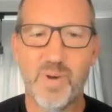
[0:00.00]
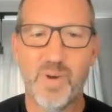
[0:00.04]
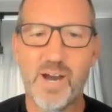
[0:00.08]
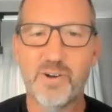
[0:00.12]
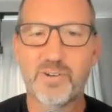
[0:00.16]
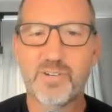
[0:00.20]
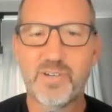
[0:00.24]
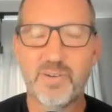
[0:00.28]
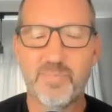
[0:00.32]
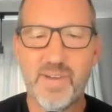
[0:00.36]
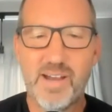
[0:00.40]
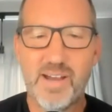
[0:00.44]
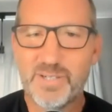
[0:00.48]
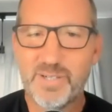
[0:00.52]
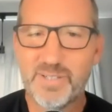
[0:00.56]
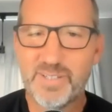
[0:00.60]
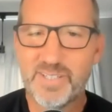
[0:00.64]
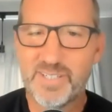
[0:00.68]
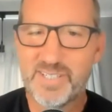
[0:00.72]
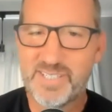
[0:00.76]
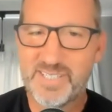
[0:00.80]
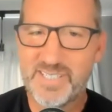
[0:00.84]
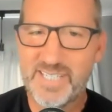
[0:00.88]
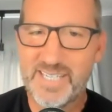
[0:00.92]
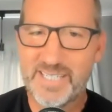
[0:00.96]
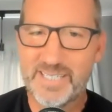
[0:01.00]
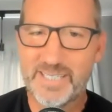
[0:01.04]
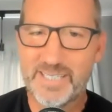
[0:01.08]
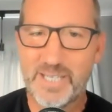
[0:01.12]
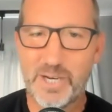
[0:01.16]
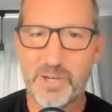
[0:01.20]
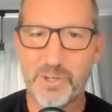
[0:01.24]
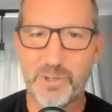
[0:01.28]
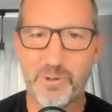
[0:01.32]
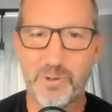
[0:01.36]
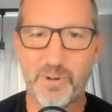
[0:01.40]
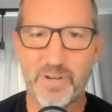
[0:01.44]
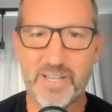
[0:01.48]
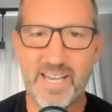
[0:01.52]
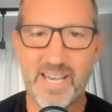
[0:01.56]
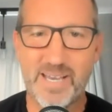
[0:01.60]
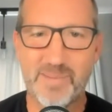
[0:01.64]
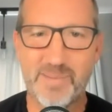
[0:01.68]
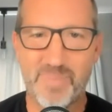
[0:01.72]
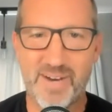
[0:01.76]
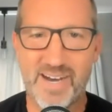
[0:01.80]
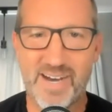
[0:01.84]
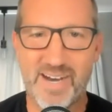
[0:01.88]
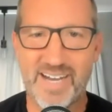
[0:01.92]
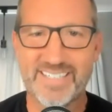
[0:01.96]
Welcome to the Seek, Go, Create
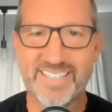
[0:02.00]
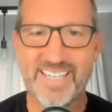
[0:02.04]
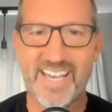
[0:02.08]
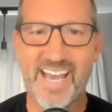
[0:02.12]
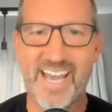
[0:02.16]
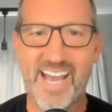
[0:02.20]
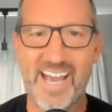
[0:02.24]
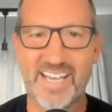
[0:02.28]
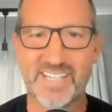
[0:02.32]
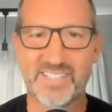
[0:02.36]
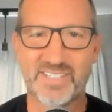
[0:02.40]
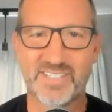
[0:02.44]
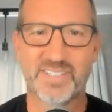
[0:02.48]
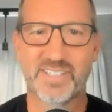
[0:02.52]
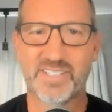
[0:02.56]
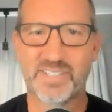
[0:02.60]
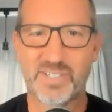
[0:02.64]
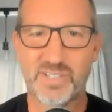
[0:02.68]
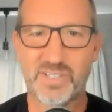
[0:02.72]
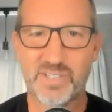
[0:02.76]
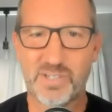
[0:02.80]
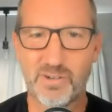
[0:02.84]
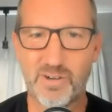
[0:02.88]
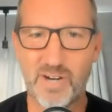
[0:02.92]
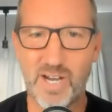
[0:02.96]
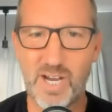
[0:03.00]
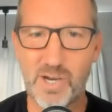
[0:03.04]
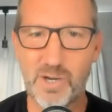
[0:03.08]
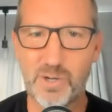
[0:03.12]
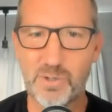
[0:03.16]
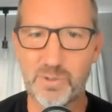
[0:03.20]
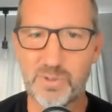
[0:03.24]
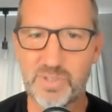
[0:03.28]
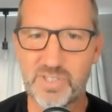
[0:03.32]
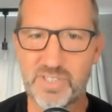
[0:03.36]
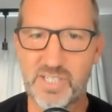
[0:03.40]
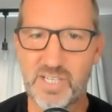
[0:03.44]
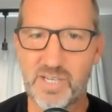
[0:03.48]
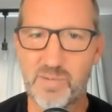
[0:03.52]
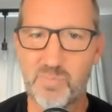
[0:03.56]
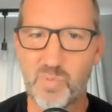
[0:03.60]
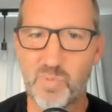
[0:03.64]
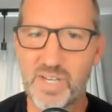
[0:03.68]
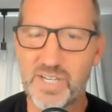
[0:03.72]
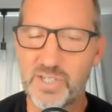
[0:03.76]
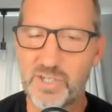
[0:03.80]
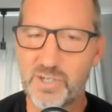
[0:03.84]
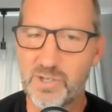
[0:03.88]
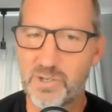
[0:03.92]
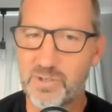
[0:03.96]
podcast. This is your host, Tim
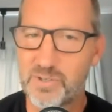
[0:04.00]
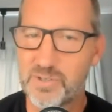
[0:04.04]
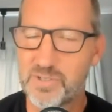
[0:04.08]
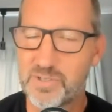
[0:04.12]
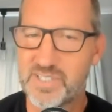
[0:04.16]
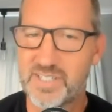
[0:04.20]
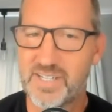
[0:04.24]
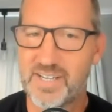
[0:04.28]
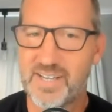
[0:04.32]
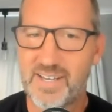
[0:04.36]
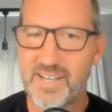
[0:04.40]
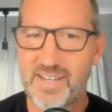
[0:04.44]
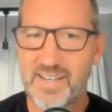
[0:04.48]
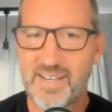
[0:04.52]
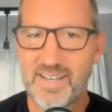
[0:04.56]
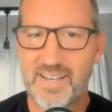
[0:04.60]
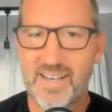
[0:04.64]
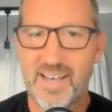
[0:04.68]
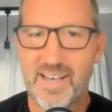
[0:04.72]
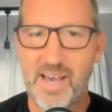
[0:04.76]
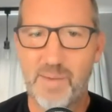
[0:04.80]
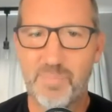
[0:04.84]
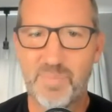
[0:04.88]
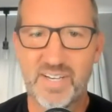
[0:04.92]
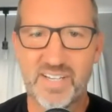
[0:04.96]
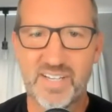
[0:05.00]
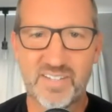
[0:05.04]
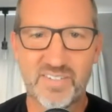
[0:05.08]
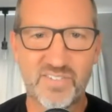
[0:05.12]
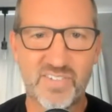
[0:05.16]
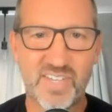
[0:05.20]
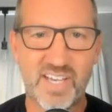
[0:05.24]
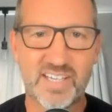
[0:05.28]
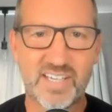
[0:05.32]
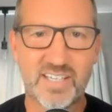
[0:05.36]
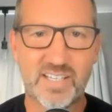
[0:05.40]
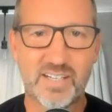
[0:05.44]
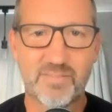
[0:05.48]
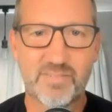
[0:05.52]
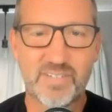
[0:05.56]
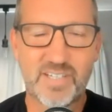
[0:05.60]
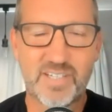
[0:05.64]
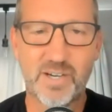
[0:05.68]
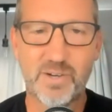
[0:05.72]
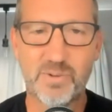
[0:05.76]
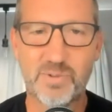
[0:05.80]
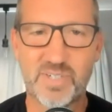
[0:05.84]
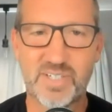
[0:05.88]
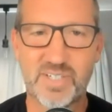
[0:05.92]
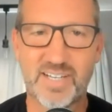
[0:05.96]
Winders. I'm an executive
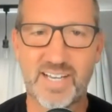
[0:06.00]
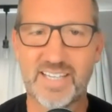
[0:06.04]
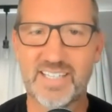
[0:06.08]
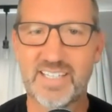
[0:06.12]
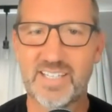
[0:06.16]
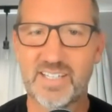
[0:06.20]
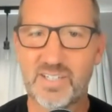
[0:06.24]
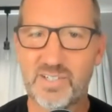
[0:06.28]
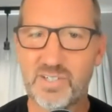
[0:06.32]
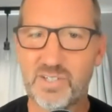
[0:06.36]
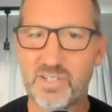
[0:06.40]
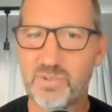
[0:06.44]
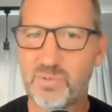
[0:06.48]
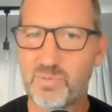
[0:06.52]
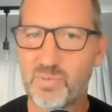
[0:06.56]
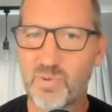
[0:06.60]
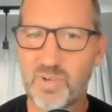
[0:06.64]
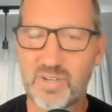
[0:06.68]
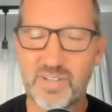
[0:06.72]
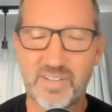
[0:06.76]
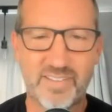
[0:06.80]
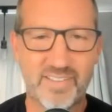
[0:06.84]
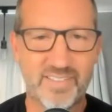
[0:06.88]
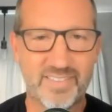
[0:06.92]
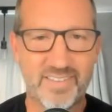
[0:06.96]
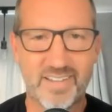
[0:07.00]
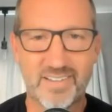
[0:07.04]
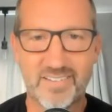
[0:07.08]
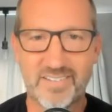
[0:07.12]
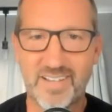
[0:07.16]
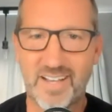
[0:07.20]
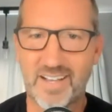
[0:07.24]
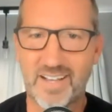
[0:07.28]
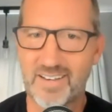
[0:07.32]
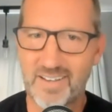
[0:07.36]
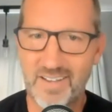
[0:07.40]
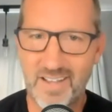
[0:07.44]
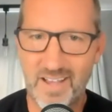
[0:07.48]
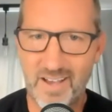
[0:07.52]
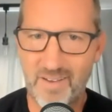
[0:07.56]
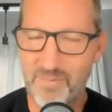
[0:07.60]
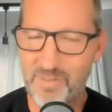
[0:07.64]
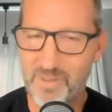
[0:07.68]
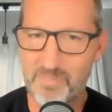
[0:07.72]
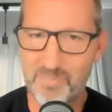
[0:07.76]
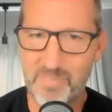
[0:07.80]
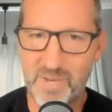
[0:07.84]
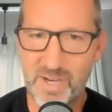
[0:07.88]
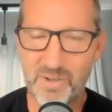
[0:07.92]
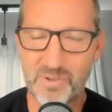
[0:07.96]
coach, and I get to do one of the things I love the
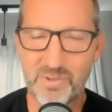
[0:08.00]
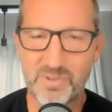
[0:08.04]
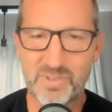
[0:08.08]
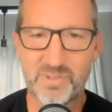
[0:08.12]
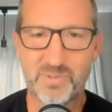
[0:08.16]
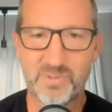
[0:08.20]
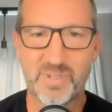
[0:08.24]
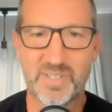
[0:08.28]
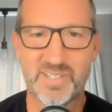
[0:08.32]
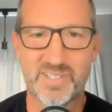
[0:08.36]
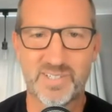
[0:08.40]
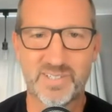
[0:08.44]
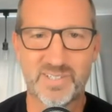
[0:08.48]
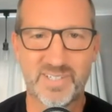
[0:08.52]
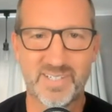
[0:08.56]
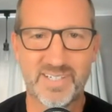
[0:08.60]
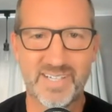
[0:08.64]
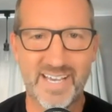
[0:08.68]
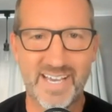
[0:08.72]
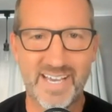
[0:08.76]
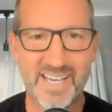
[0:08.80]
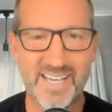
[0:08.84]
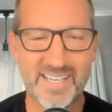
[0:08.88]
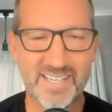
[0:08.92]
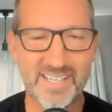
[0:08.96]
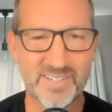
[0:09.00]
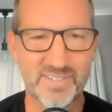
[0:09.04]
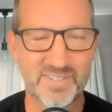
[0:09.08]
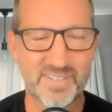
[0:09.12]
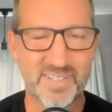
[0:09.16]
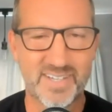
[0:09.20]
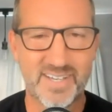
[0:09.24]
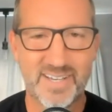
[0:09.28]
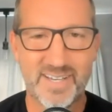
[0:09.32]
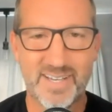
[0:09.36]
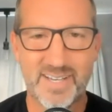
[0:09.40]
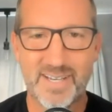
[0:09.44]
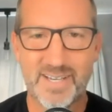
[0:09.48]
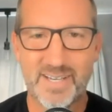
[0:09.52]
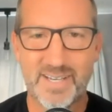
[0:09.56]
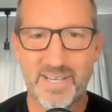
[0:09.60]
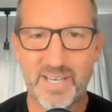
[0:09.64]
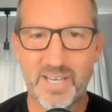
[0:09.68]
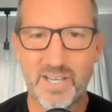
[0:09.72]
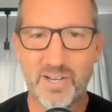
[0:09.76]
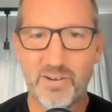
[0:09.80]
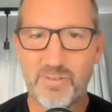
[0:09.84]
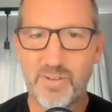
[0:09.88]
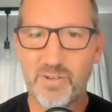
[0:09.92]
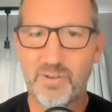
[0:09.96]
most, which today is
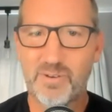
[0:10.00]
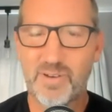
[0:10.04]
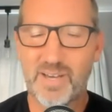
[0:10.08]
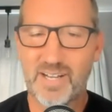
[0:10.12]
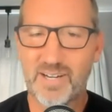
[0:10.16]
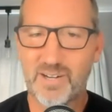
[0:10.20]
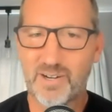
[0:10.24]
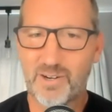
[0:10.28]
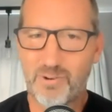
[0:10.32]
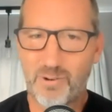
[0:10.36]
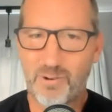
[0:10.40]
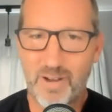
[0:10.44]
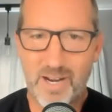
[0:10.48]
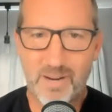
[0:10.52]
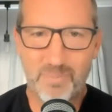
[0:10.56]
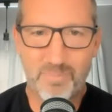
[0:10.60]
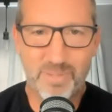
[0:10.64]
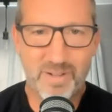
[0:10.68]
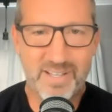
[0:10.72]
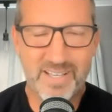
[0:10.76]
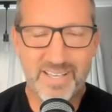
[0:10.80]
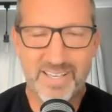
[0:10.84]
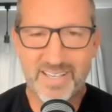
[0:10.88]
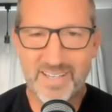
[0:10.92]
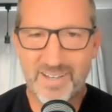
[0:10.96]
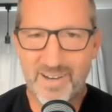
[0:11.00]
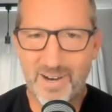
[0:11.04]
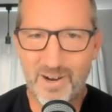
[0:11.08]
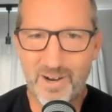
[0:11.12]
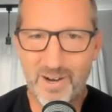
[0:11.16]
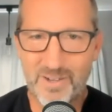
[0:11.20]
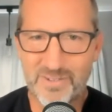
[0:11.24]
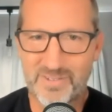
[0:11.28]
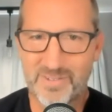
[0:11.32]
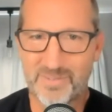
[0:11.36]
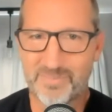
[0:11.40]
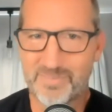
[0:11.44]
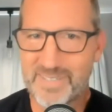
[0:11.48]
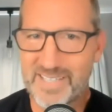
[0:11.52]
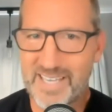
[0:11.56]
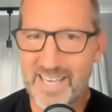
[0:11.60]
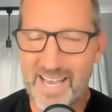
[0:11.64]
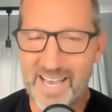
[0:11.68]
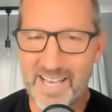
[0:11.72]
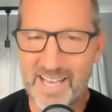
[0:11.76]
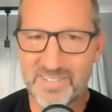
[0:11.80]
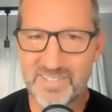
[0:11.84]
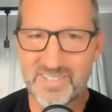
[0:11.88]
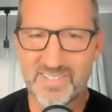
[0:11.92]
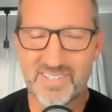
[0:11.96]
interview an incredibly awesome
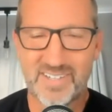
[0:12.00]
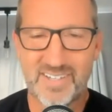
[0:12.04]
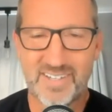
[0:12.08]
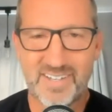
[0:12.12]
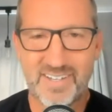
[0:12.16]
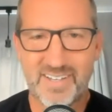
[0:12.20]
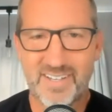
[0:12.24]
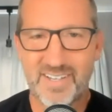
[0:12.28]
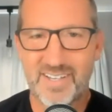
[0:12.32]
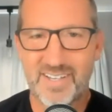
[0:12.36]
guest,